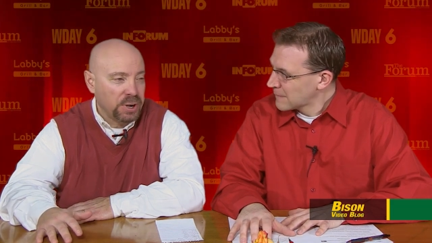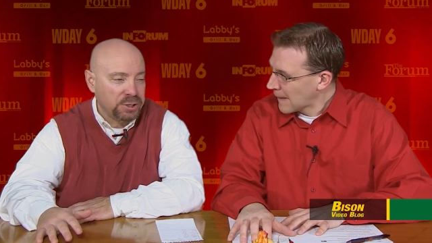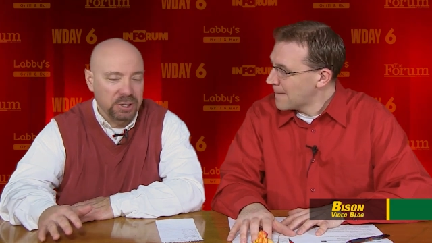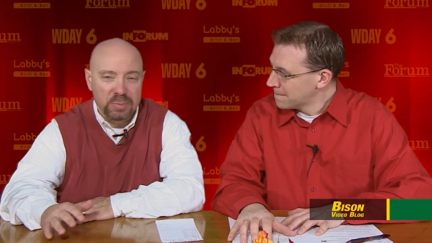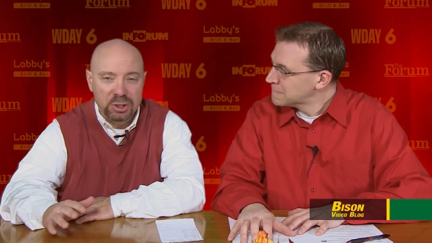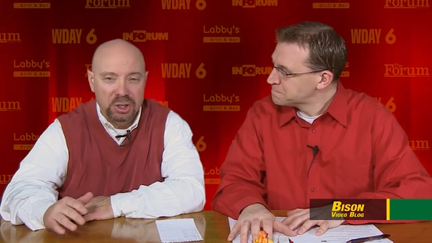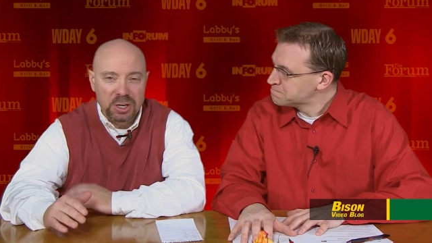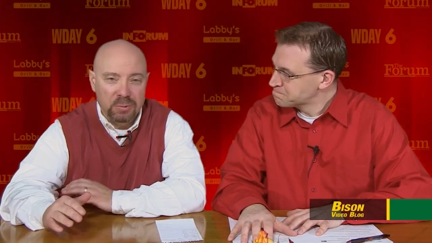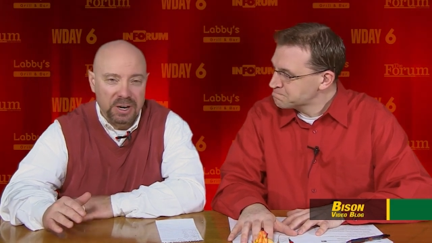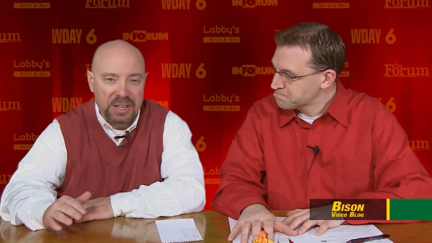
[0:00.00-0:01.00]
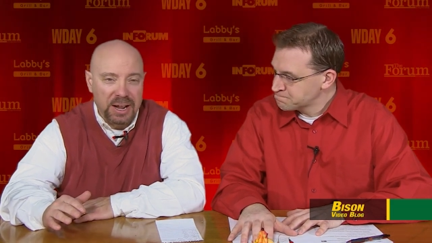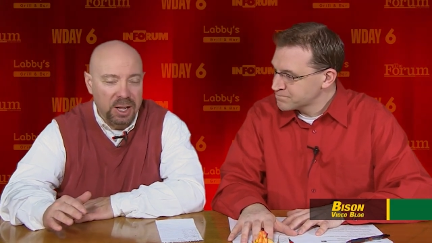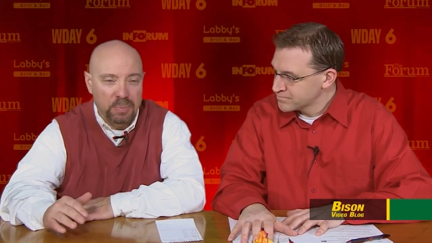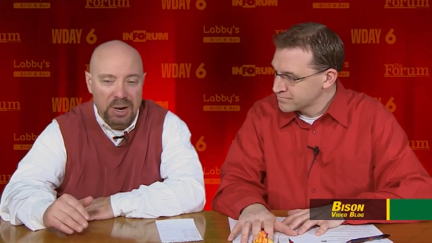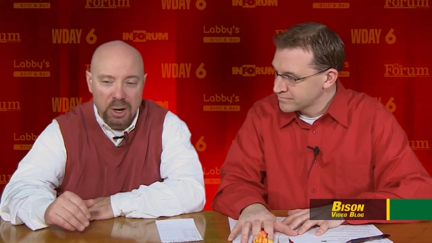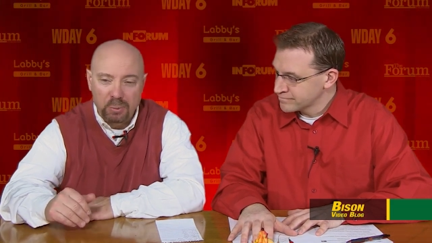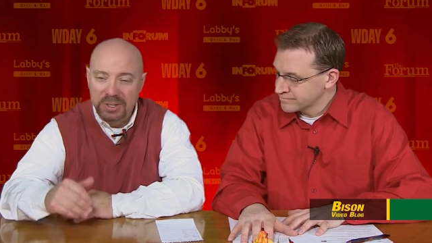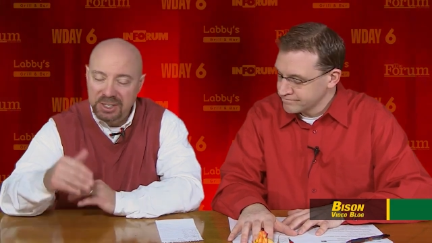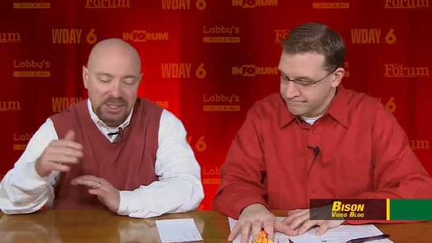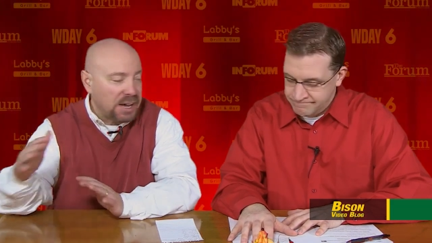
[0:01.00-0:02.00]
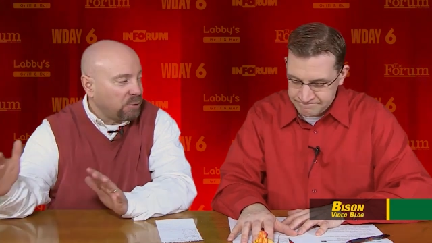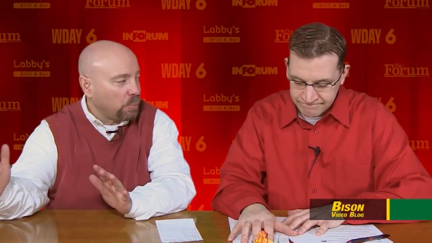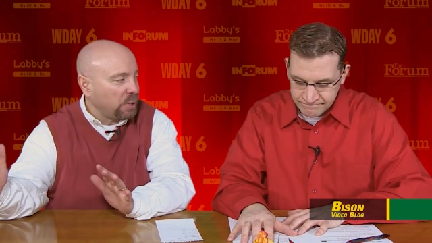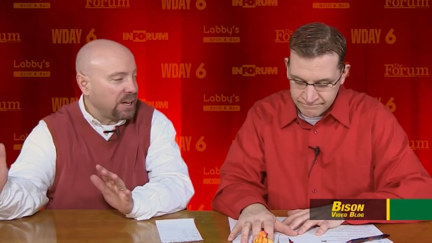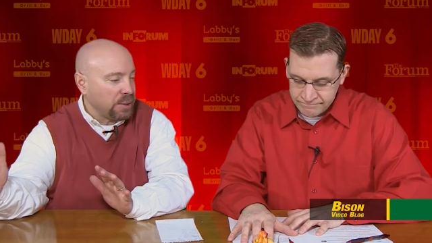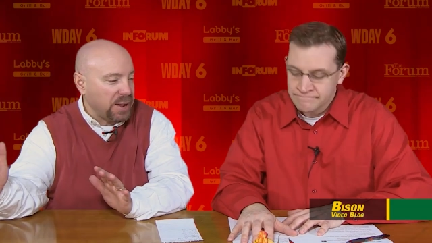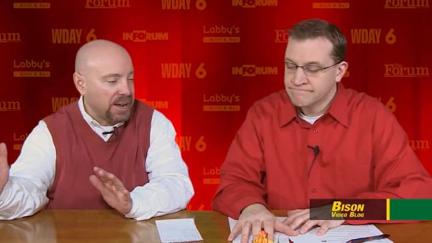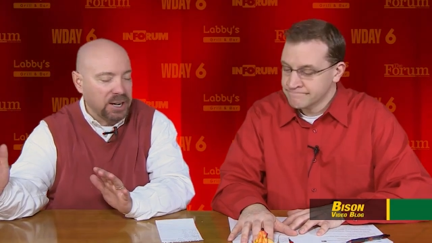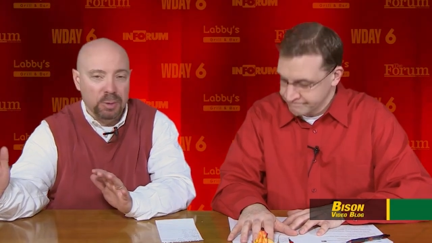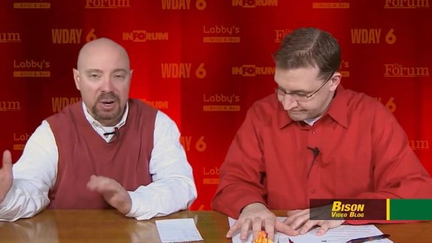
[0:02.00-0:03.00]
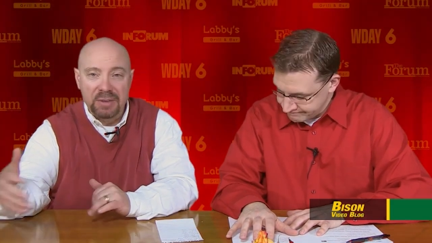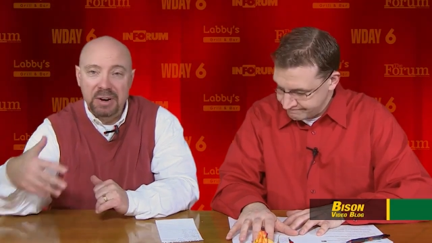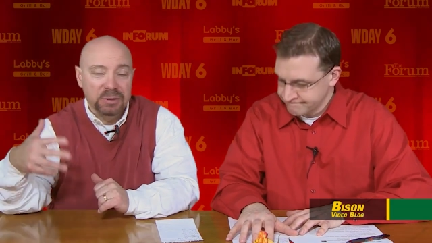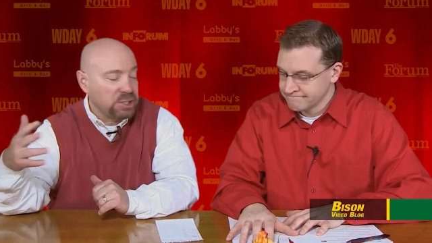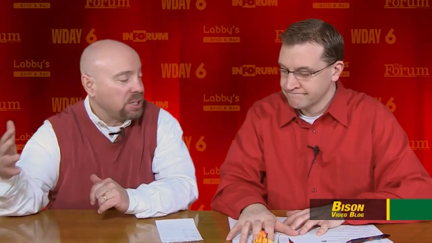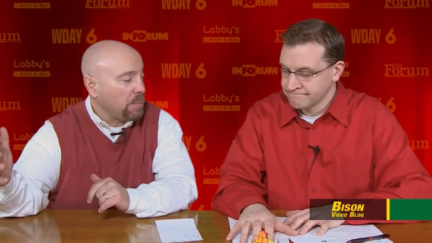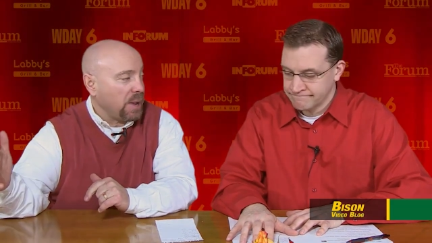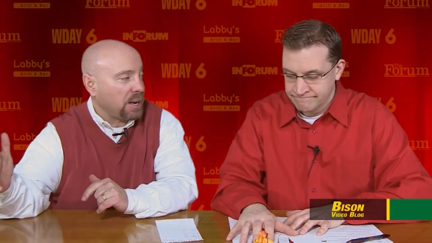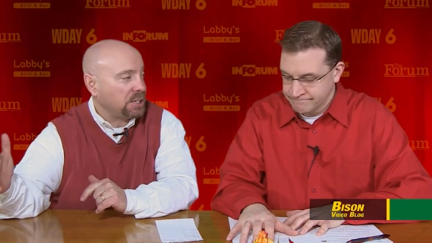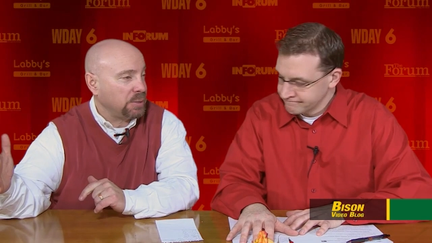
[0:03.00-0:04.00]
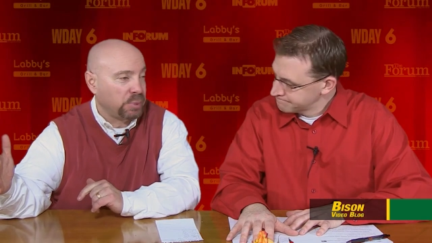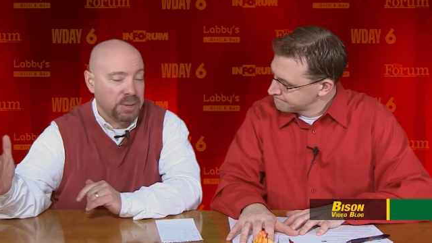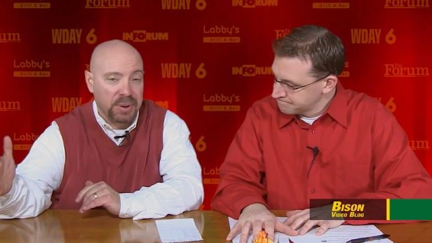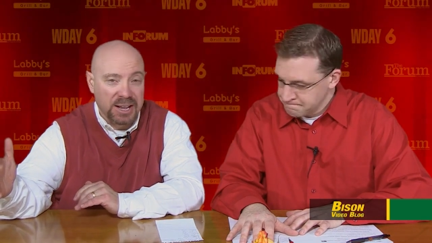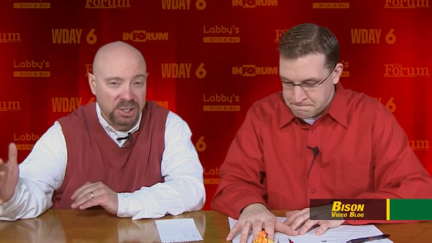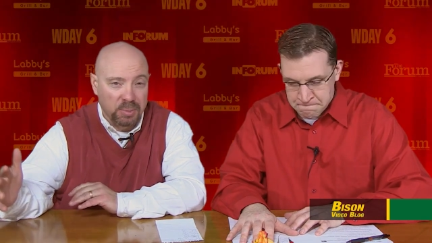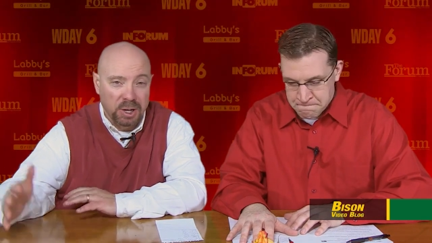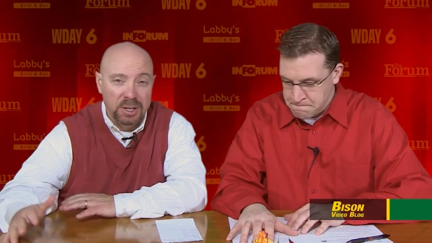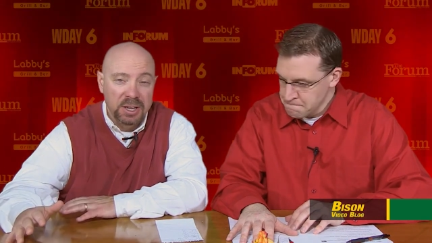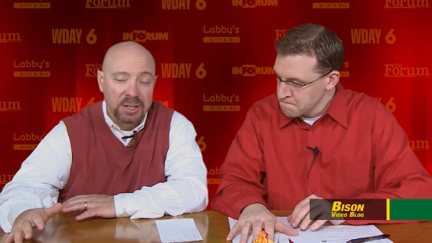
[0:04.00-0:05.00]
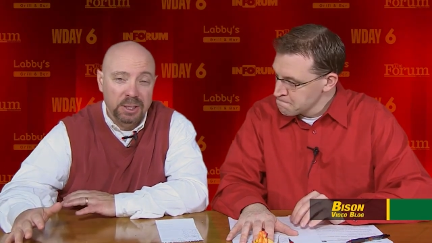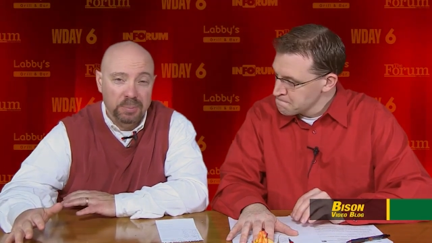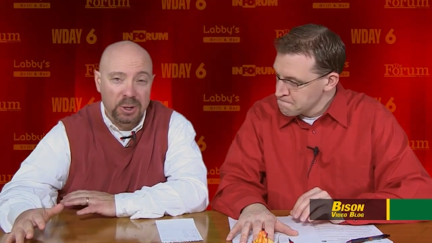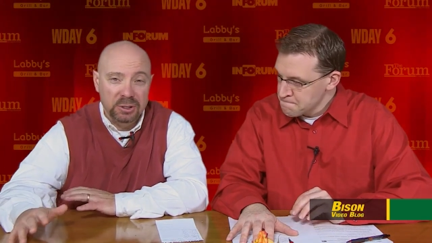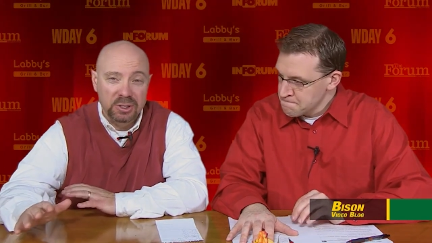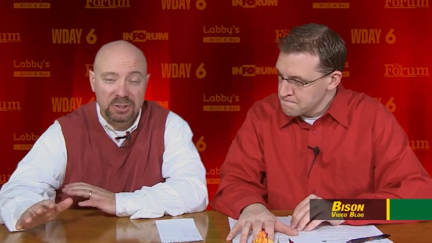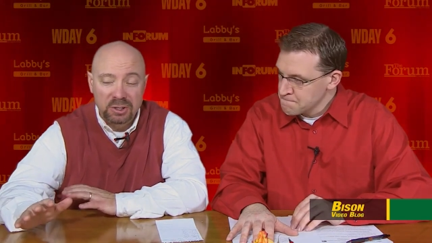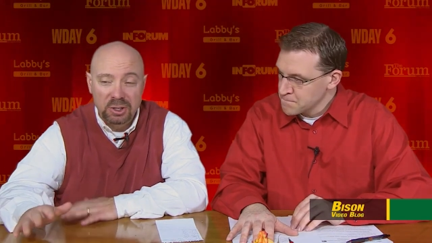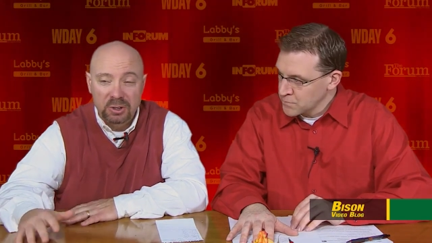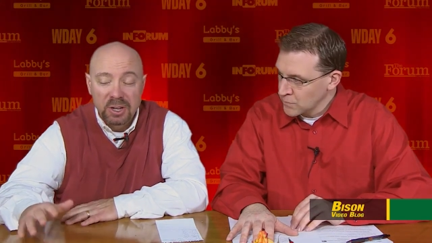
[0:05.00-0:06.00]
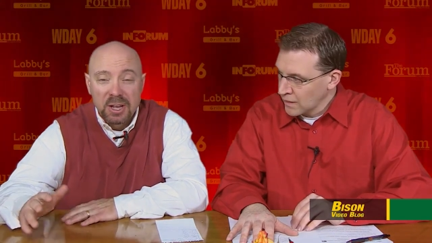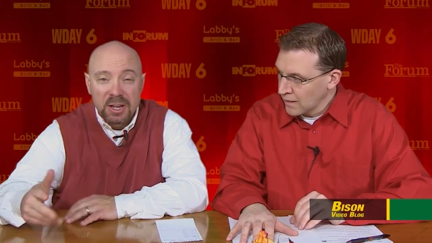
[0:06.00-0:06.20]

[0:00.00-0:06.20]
Speaker 1: Western yep. Michigan, what are they all about? What's the level of play of the MAC all about? I've never seen a MAC team play basketball in person. So